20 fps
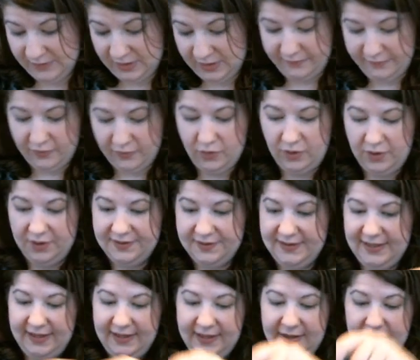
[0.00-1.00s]
Of course,
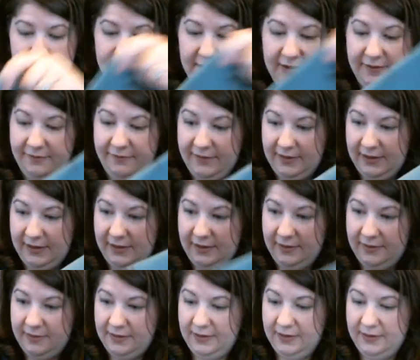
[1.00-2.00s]
I cannot find
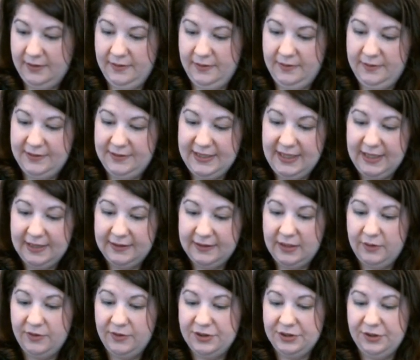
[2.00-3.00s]
the tag that I
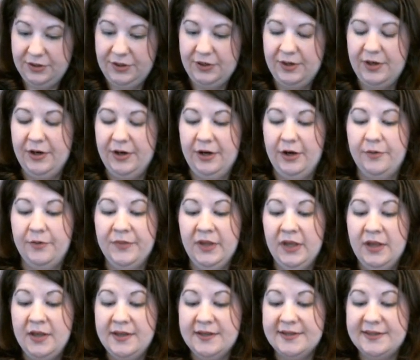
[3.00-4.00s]
want to show you. Here you go.
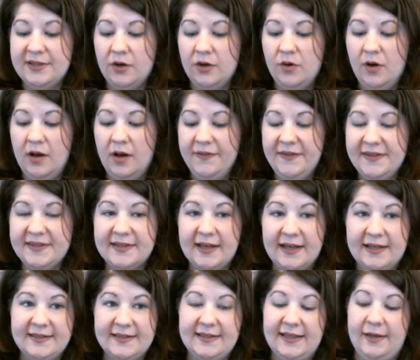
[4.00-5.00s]
So on the
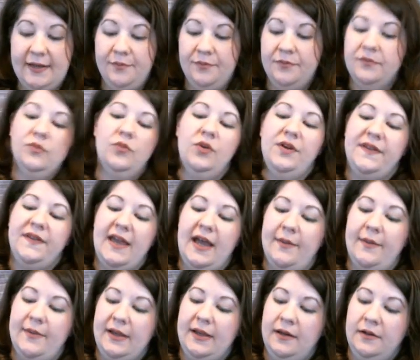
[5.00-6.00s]
side seam with
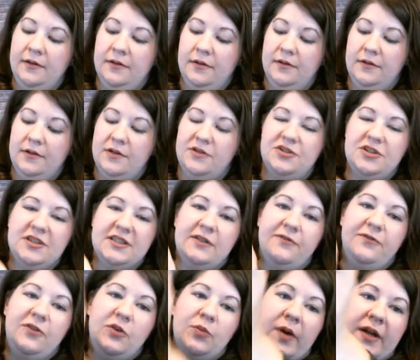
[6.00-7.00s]
Cabi, there's just a
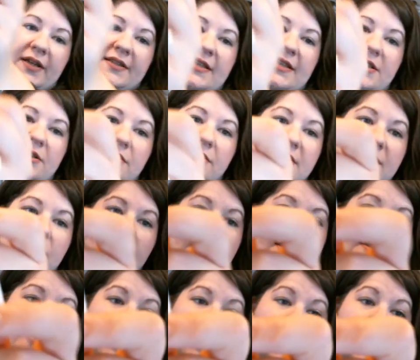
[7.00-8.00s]
few brands I do this with.
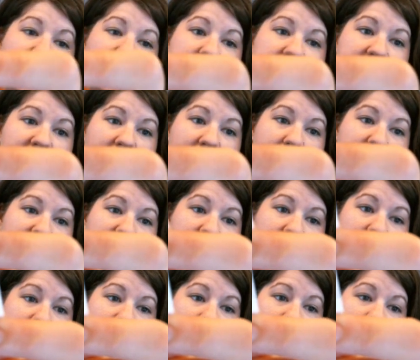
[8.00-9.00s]
So with
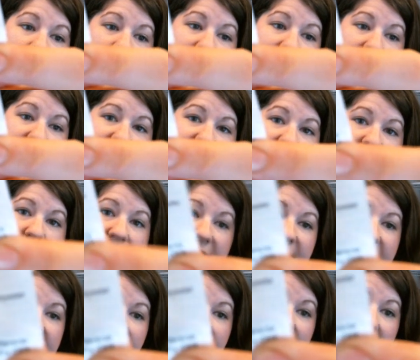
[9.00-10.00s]
Cabi, there's going to be a
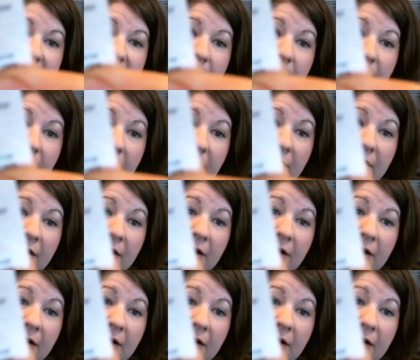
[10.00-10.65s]
style number.